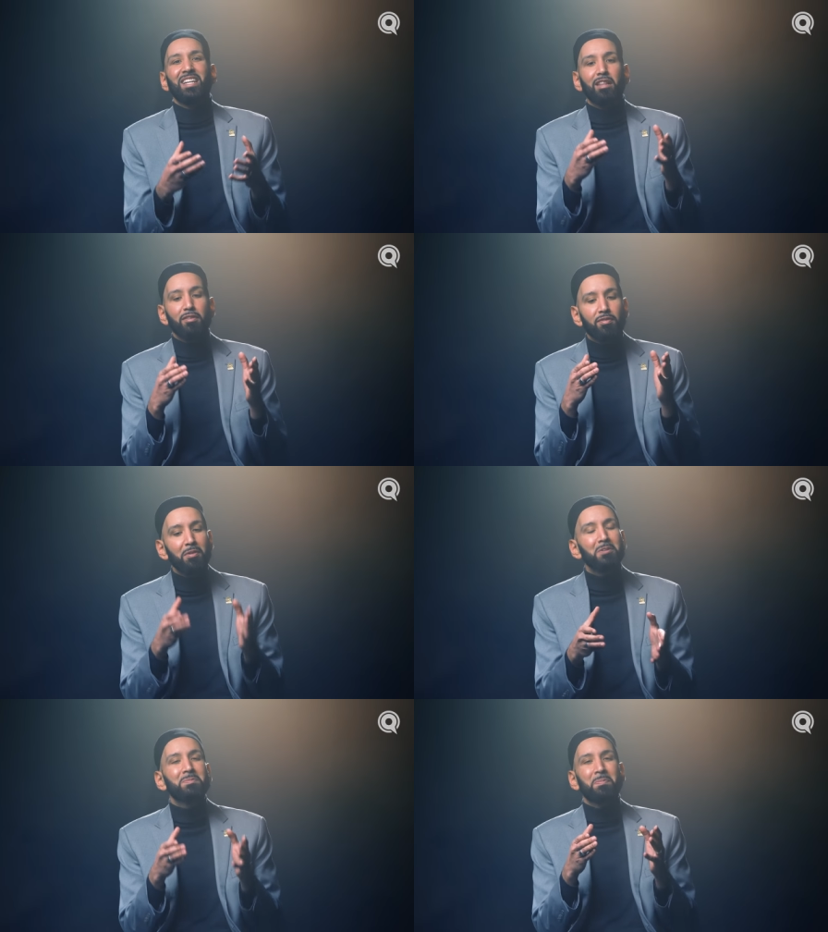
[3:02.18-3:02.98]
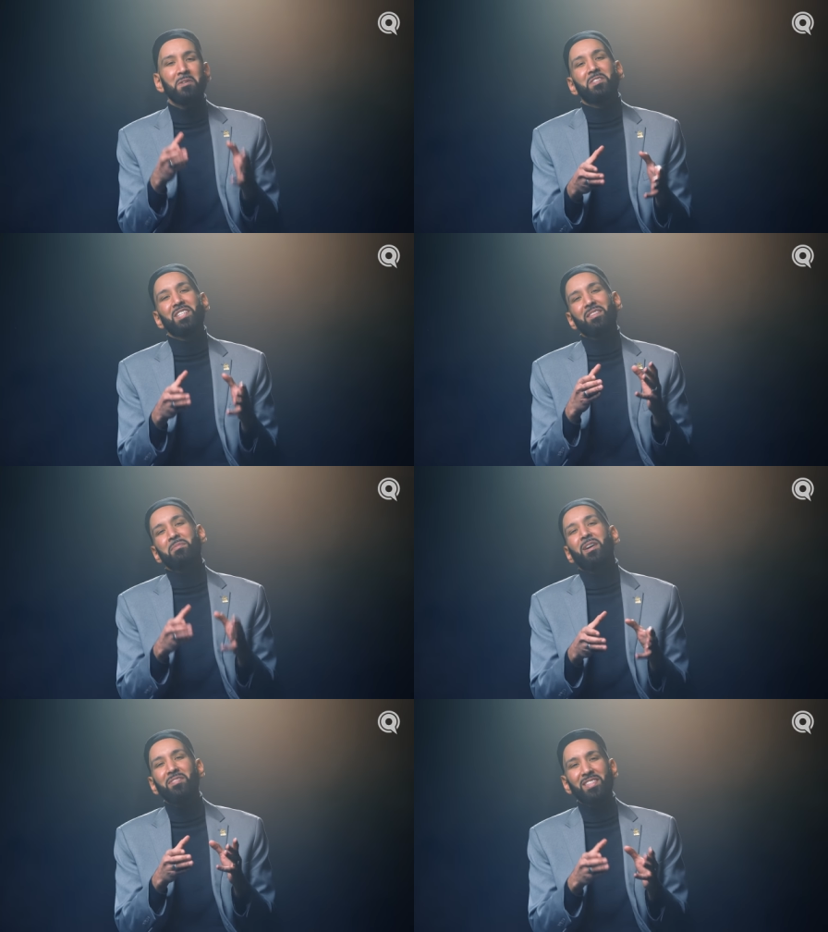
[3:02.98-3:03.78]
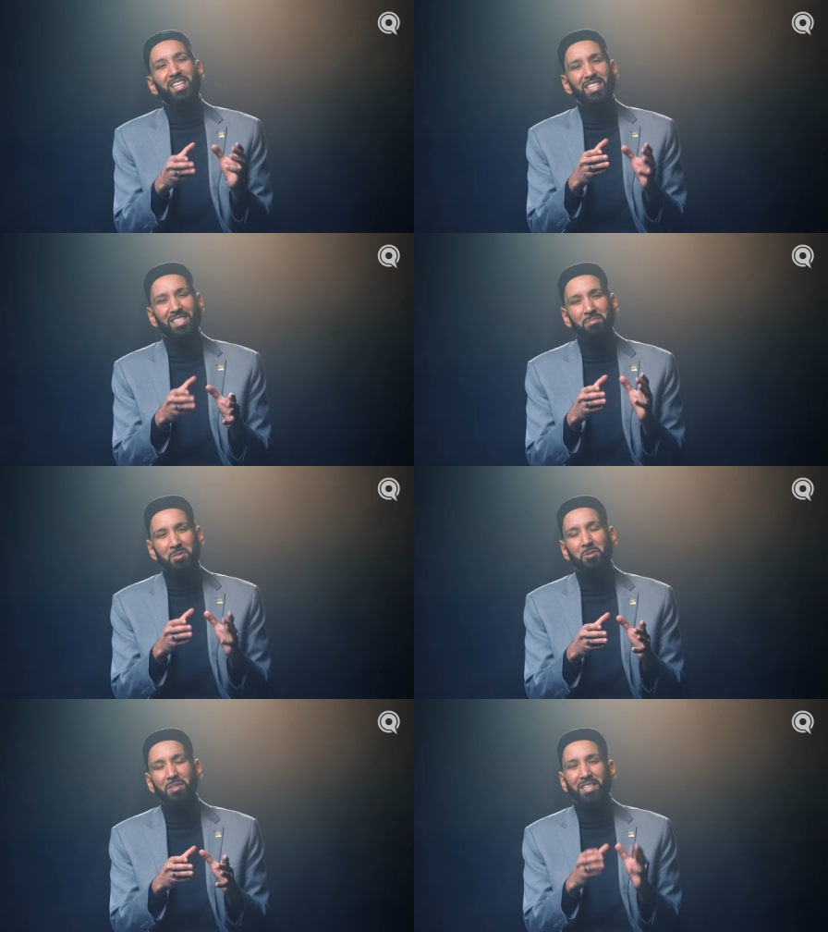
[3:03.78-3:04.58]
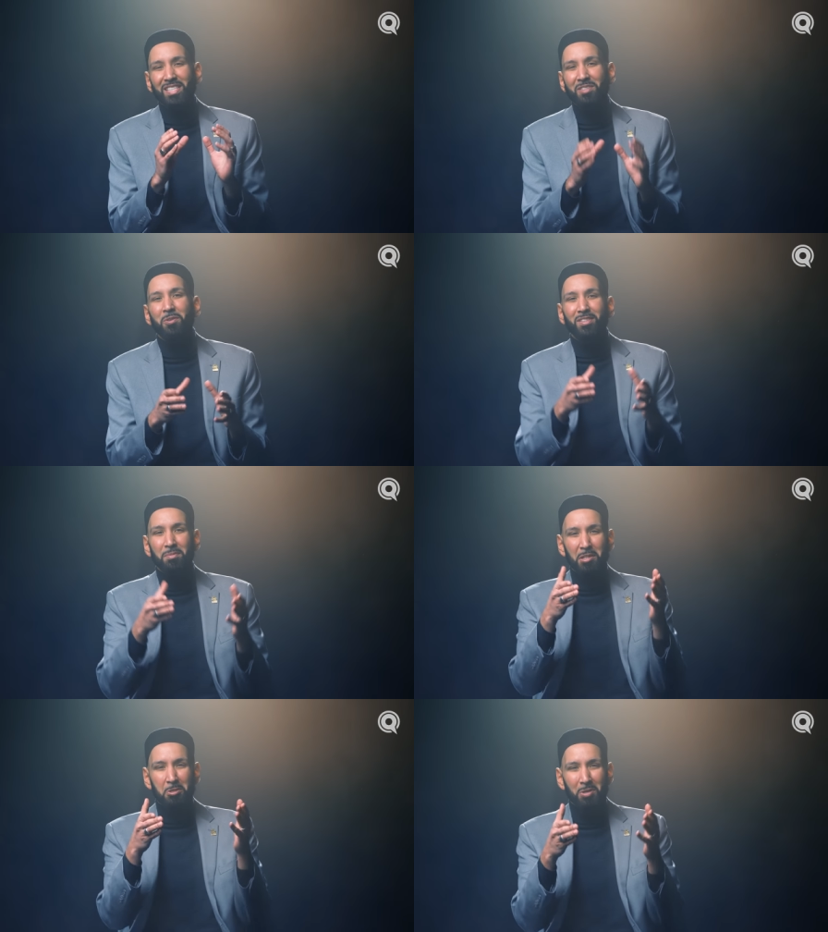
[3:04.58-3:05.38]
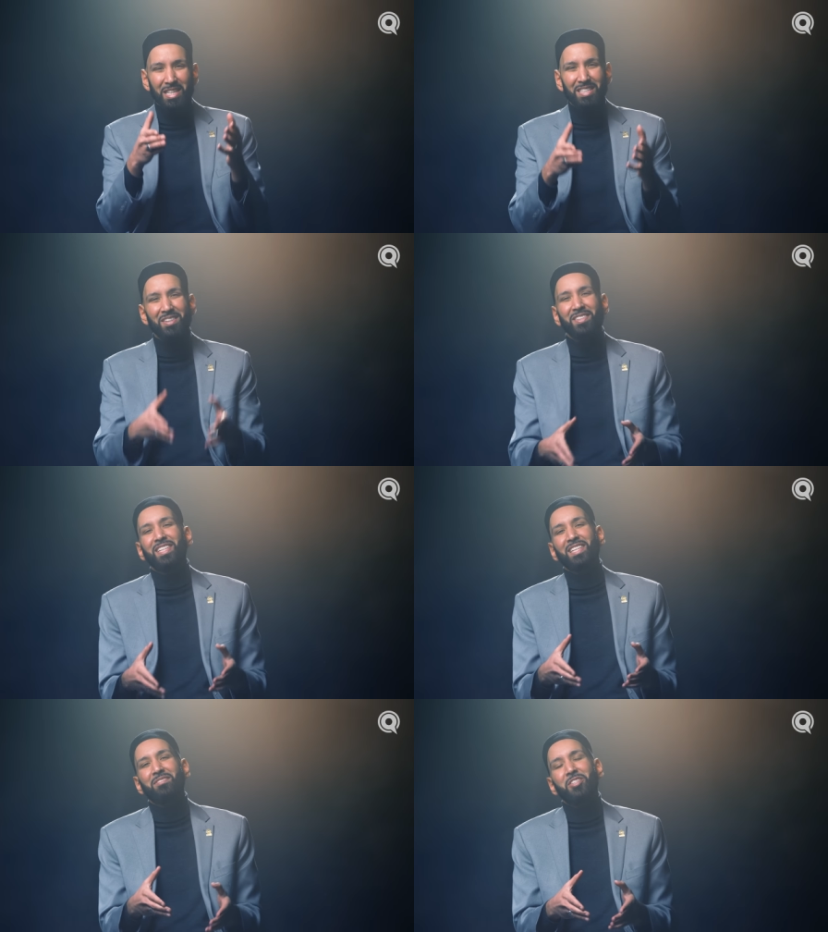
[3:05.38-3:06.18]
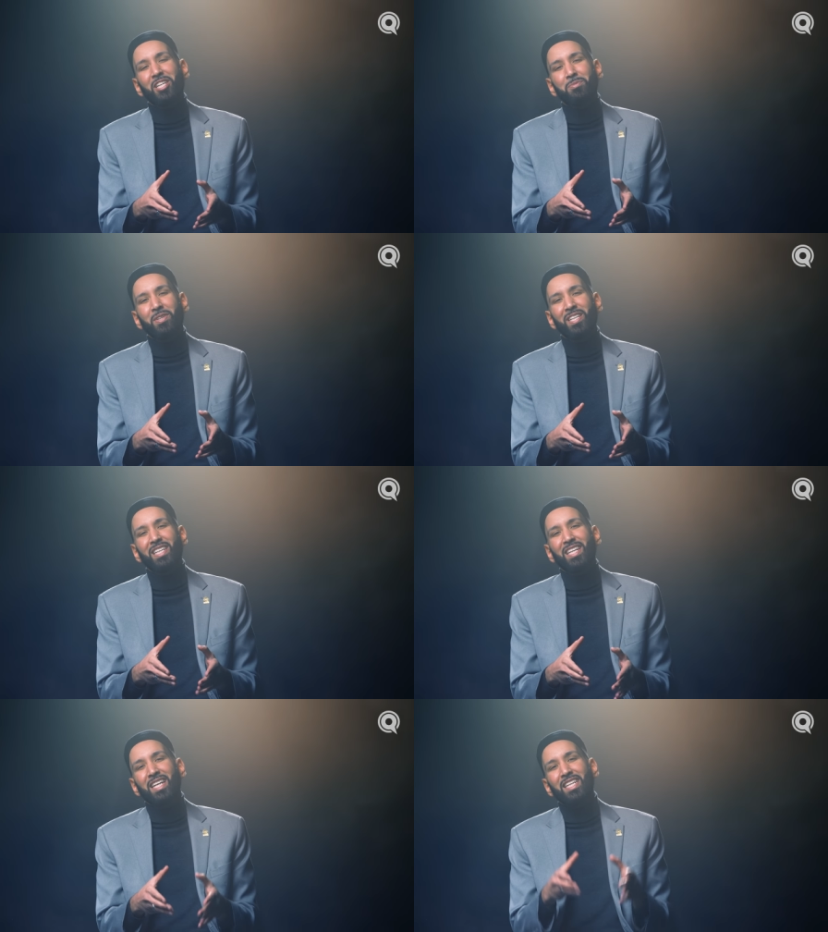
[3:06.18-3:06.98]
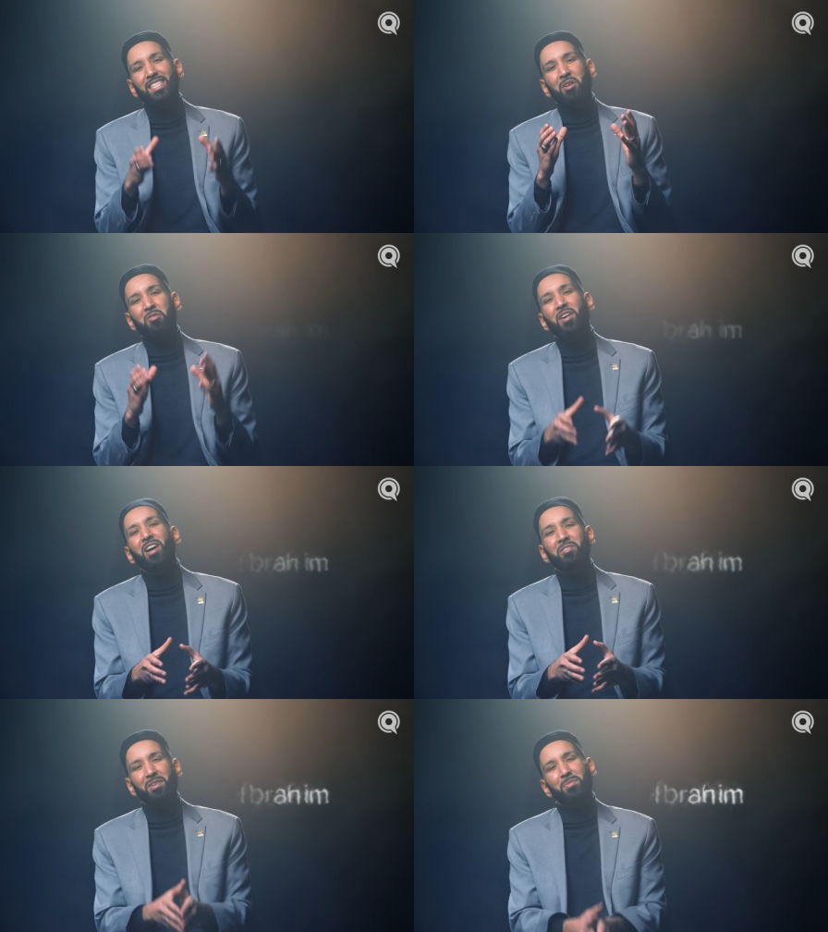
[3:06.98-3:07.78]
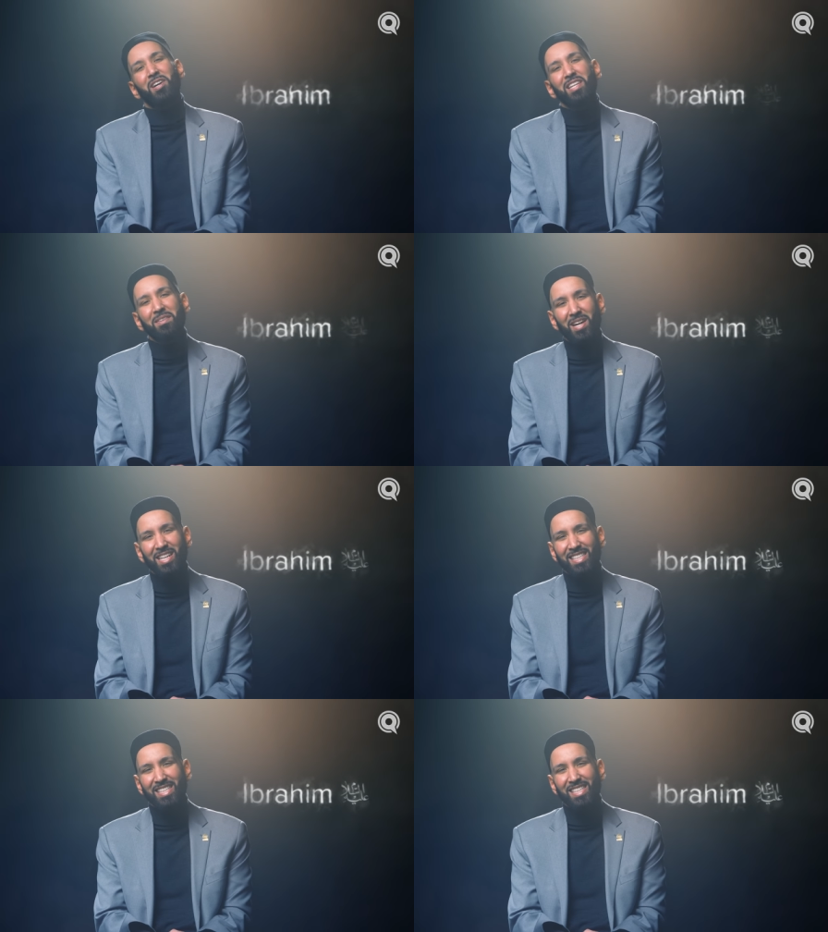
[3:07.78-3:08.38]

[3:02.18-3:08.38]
Now, the first person the Prophet told us is going to be dressed on the Day of Judgment is our father Ibrahim.